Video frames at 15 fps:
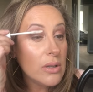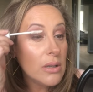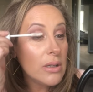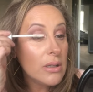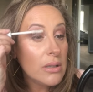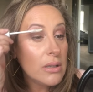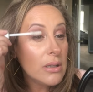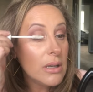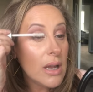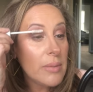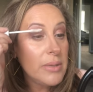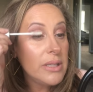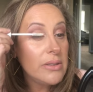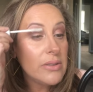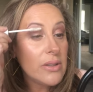on, I
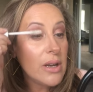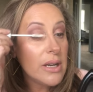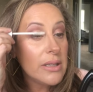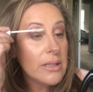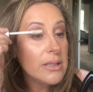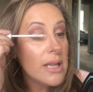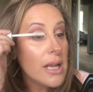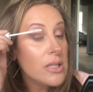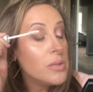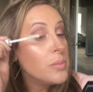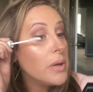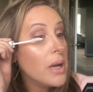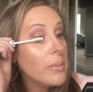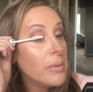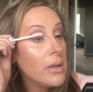mean, sorry, the lash
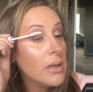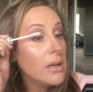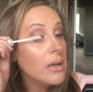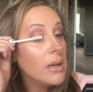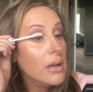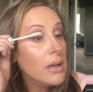primer.